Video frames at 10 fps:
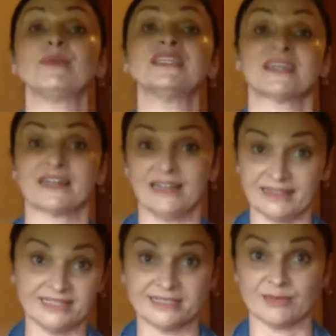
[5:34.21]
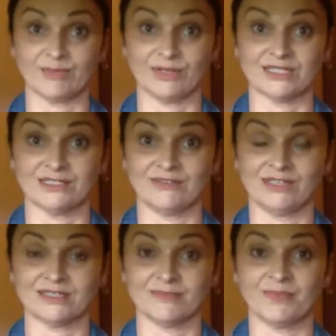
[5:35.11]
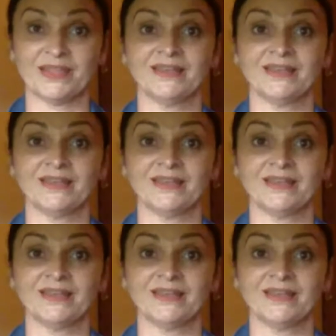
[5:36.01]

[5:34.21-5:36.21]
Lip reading: but a realistic positivism.